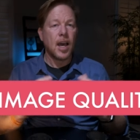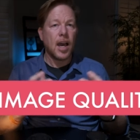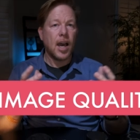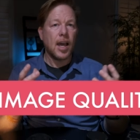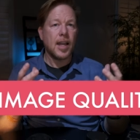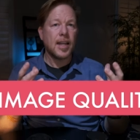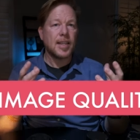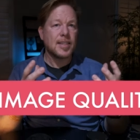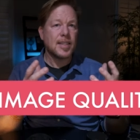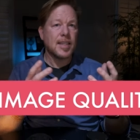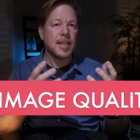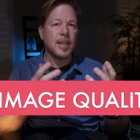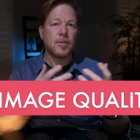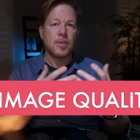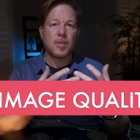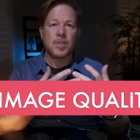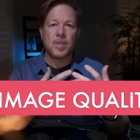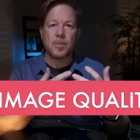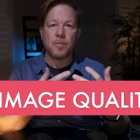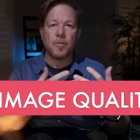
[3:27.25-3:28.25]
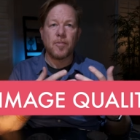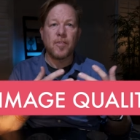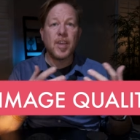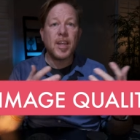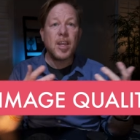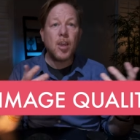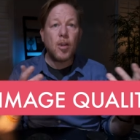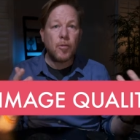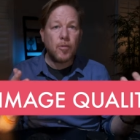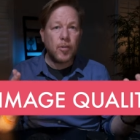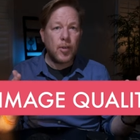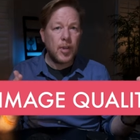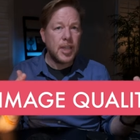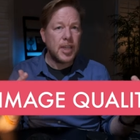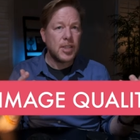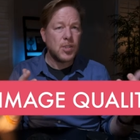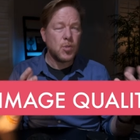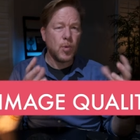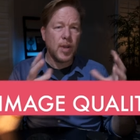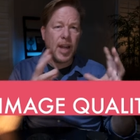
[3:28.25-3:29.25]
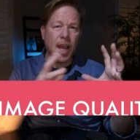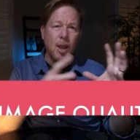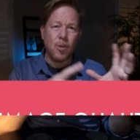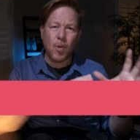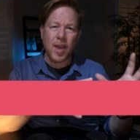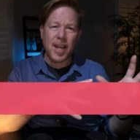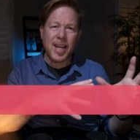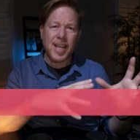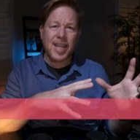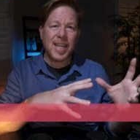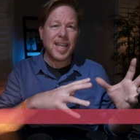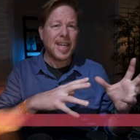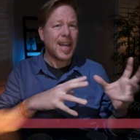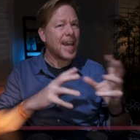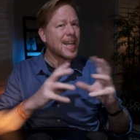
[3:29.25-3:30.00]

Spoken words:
Honestly, it was some video footage when I rented it.